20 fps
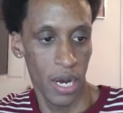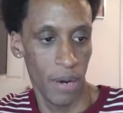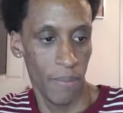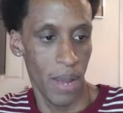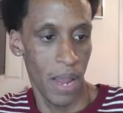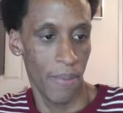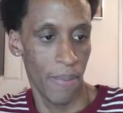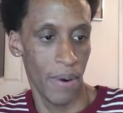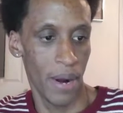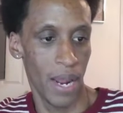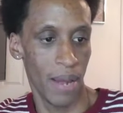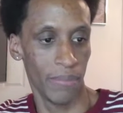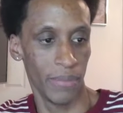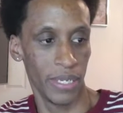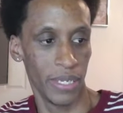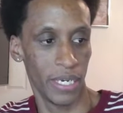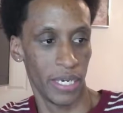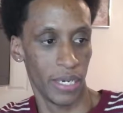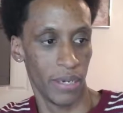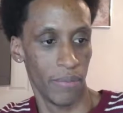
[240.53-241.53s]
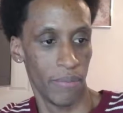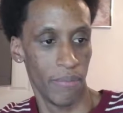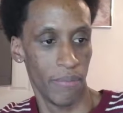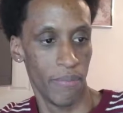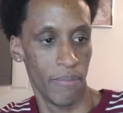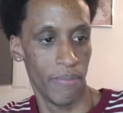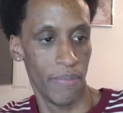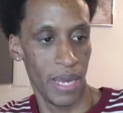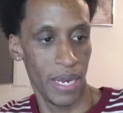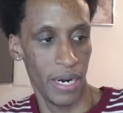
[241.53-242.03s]
Abraham Lincoln
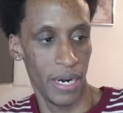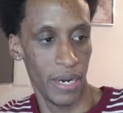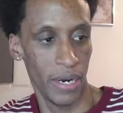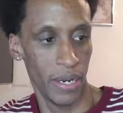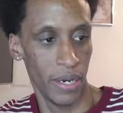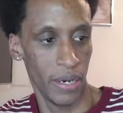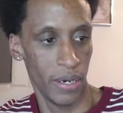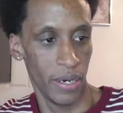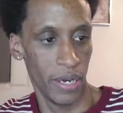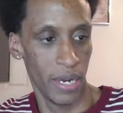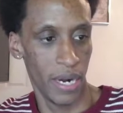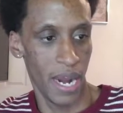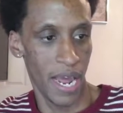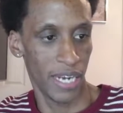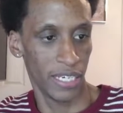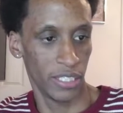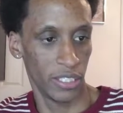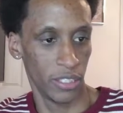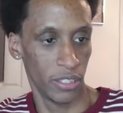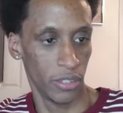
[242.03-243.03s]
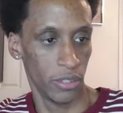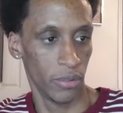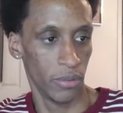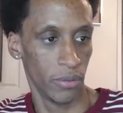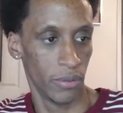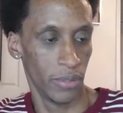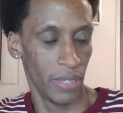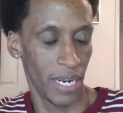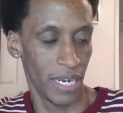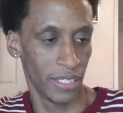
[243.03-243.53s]
made it a national
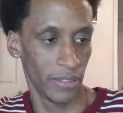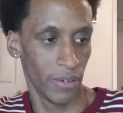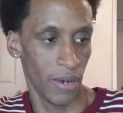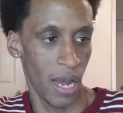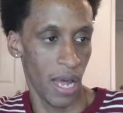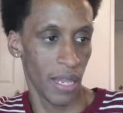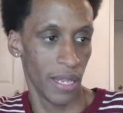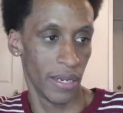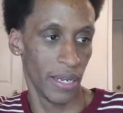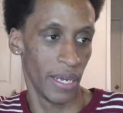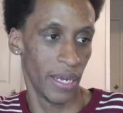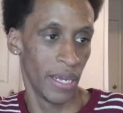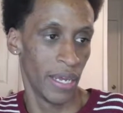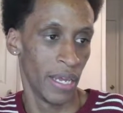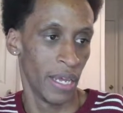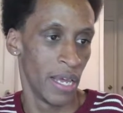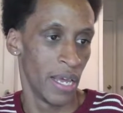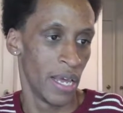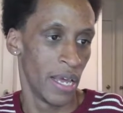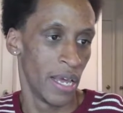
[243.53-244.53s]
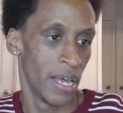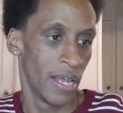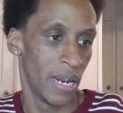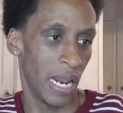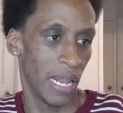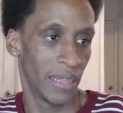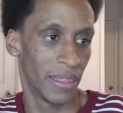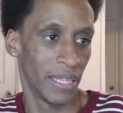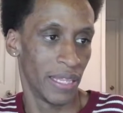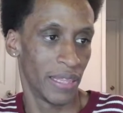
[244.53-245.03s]
holiday.
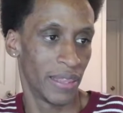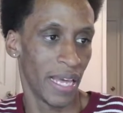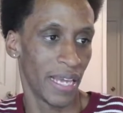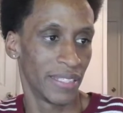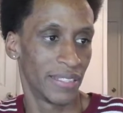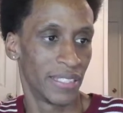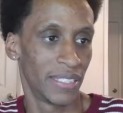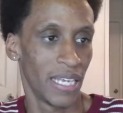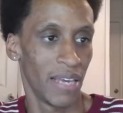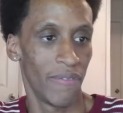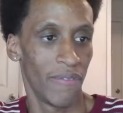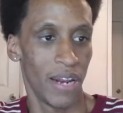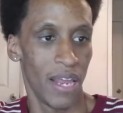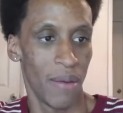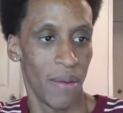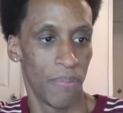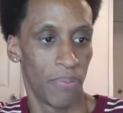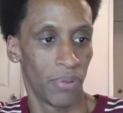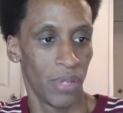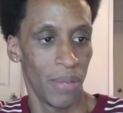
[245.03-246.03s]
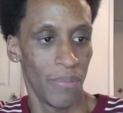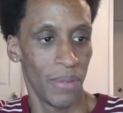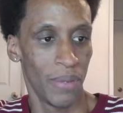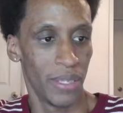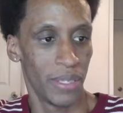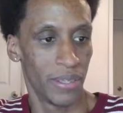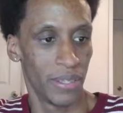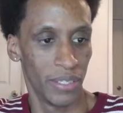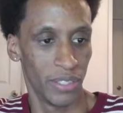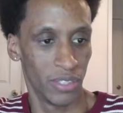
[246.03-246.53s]
Now, the Thanksgiving at
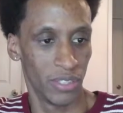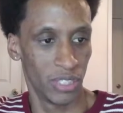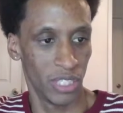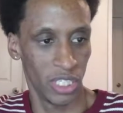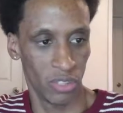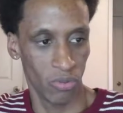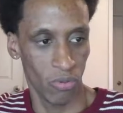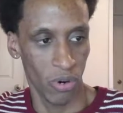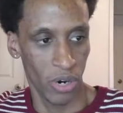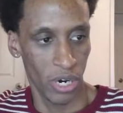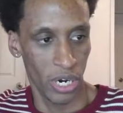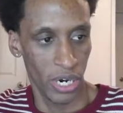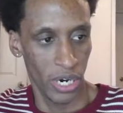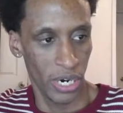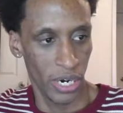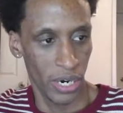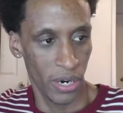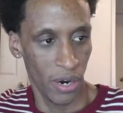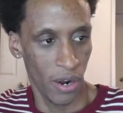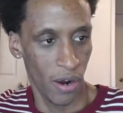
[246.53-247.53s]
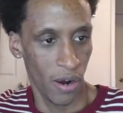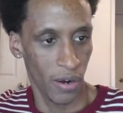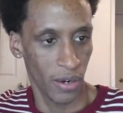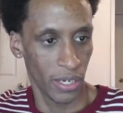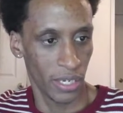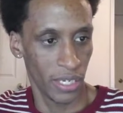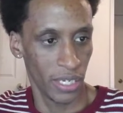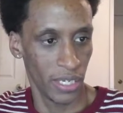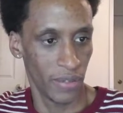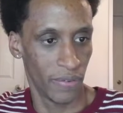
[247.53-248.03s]
Plymouth is where it all
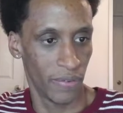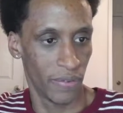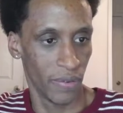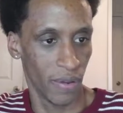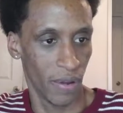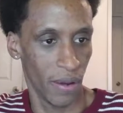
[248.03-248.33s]
gets,